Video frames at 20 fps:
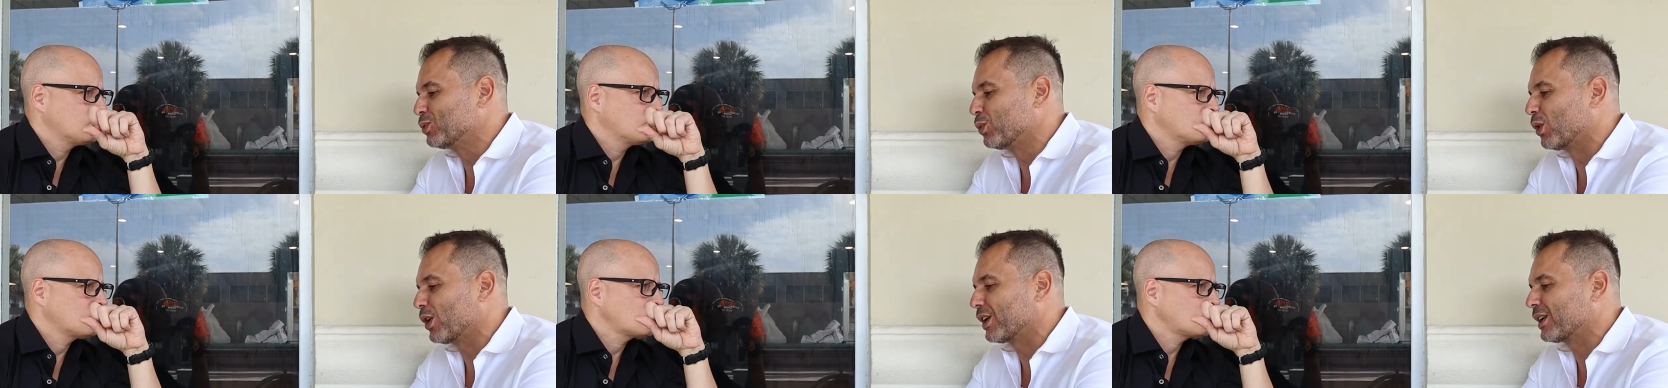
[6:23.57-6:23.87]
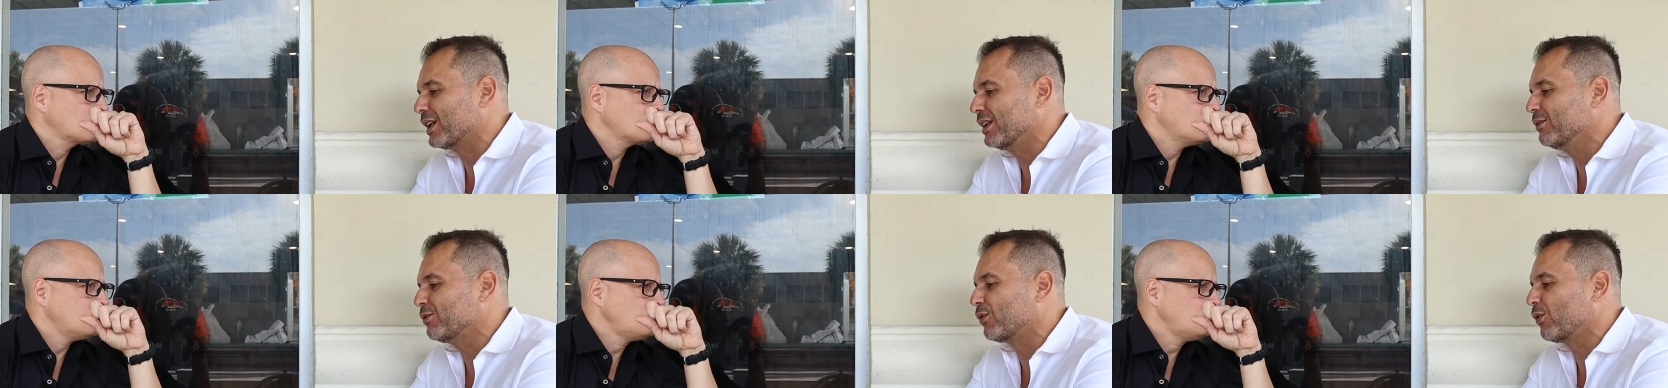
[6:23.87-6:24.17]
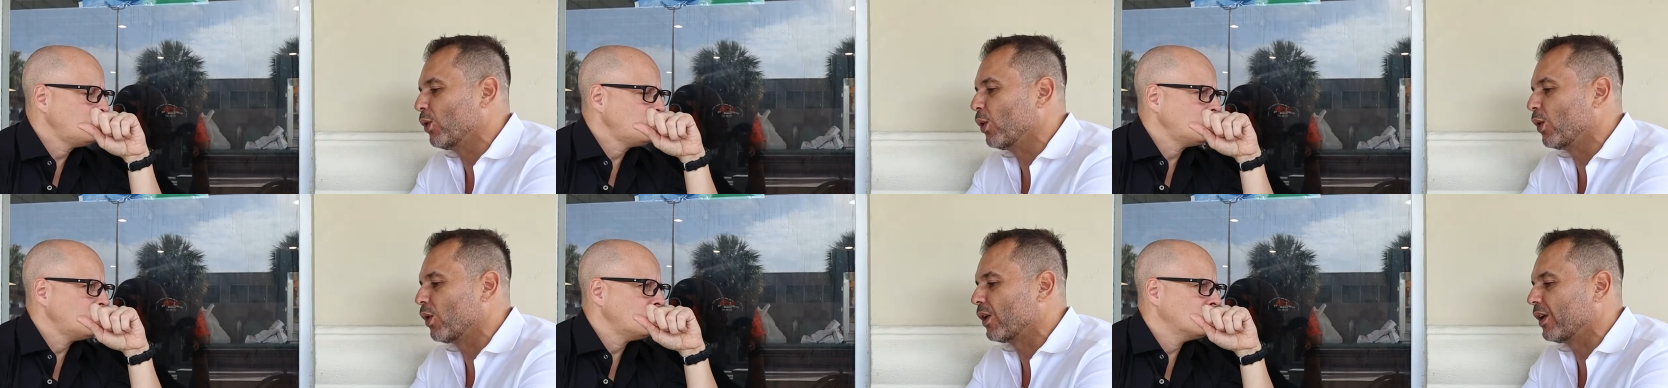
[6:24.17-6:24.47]
Speaker 1: working
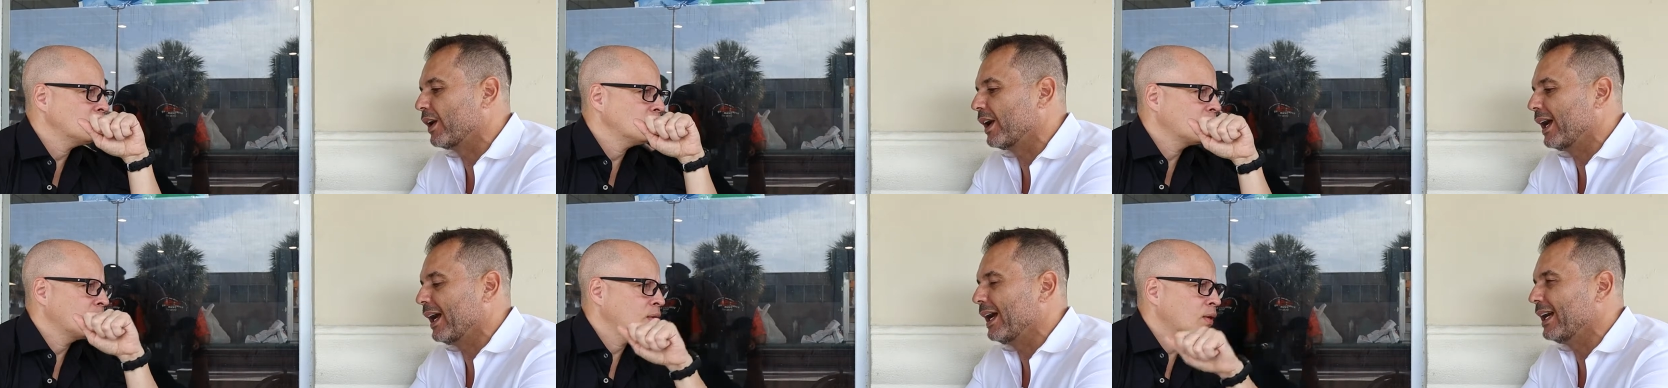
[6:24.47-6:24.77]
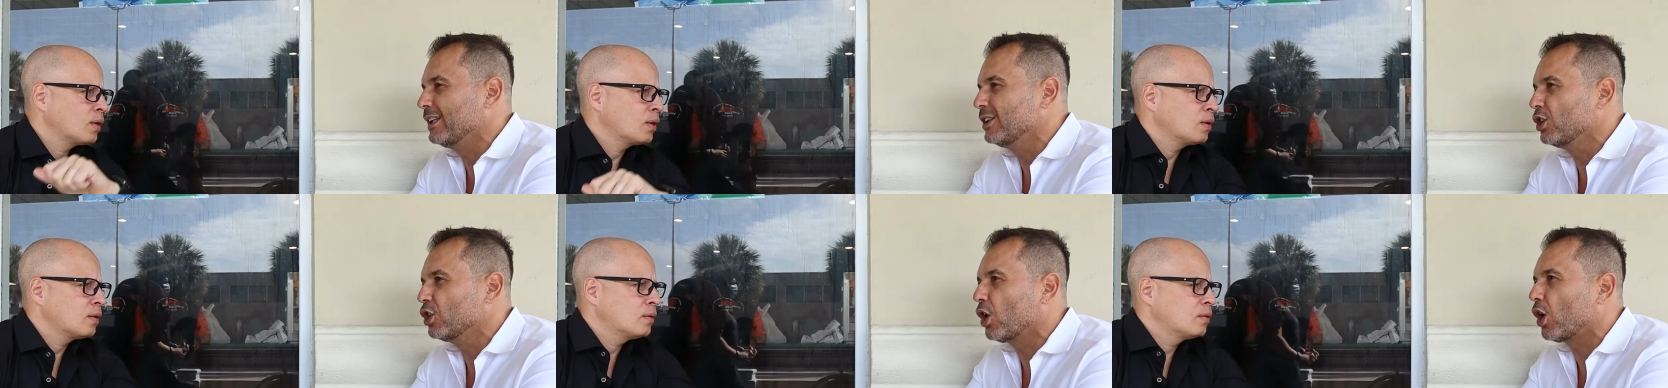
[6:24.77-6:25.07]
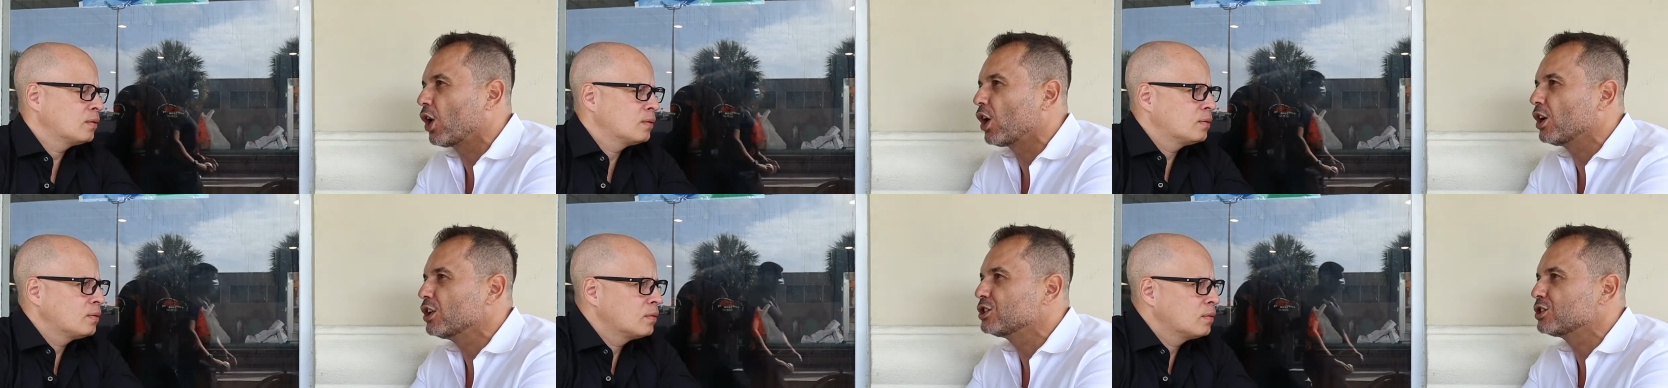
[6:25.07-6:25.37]
for a
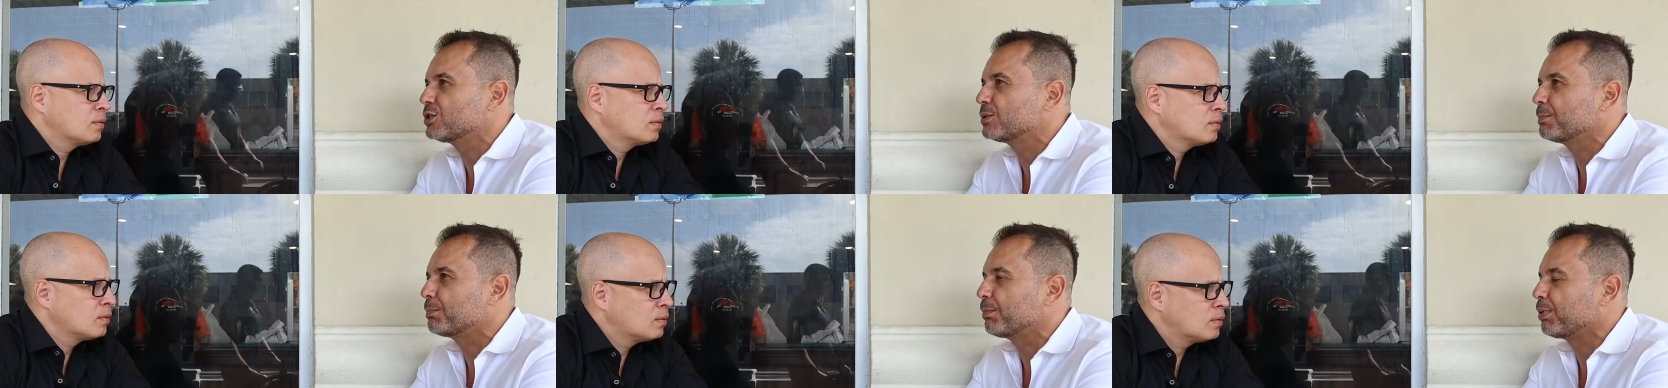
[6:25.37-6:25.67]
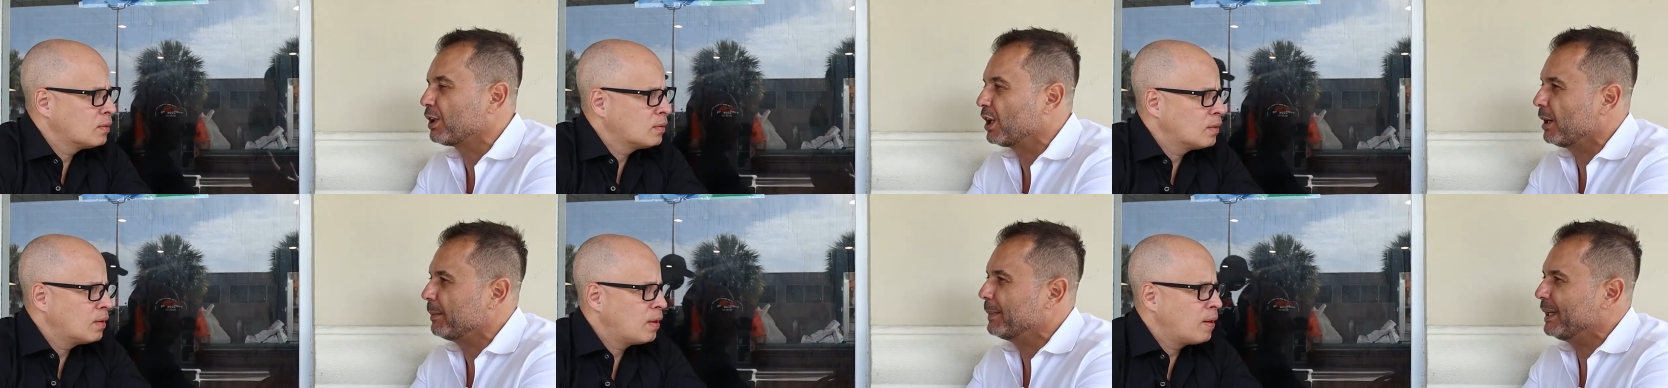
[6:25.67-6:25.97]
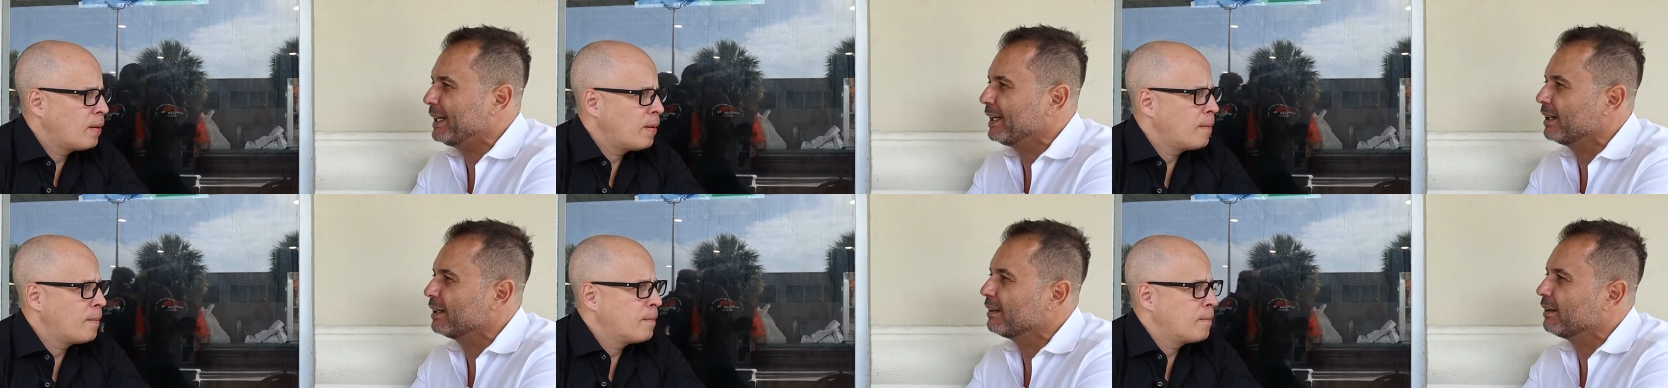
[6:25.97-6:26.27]
large
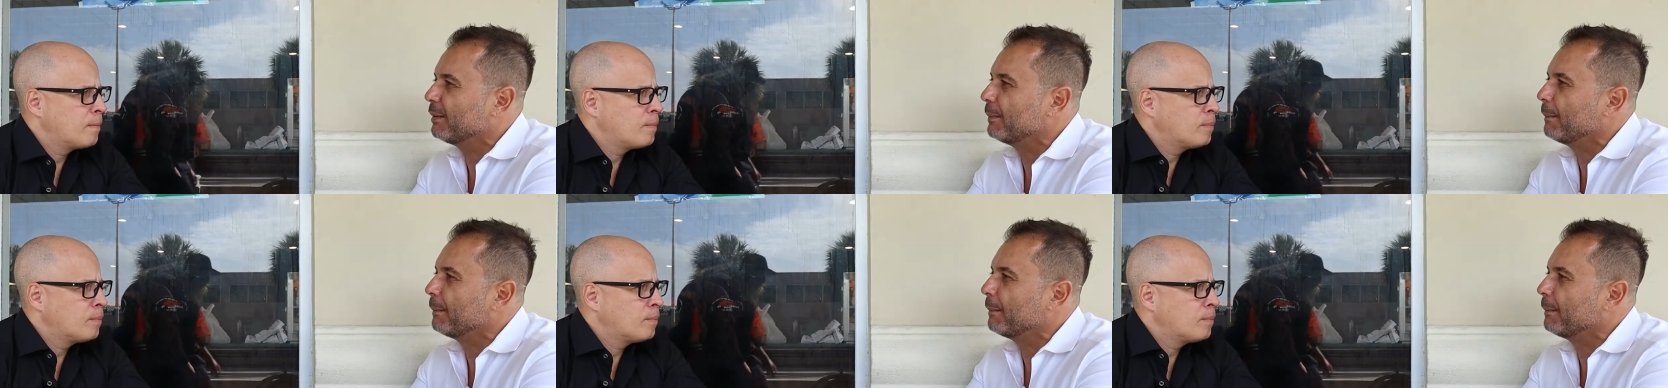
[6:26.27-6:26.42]
plumbing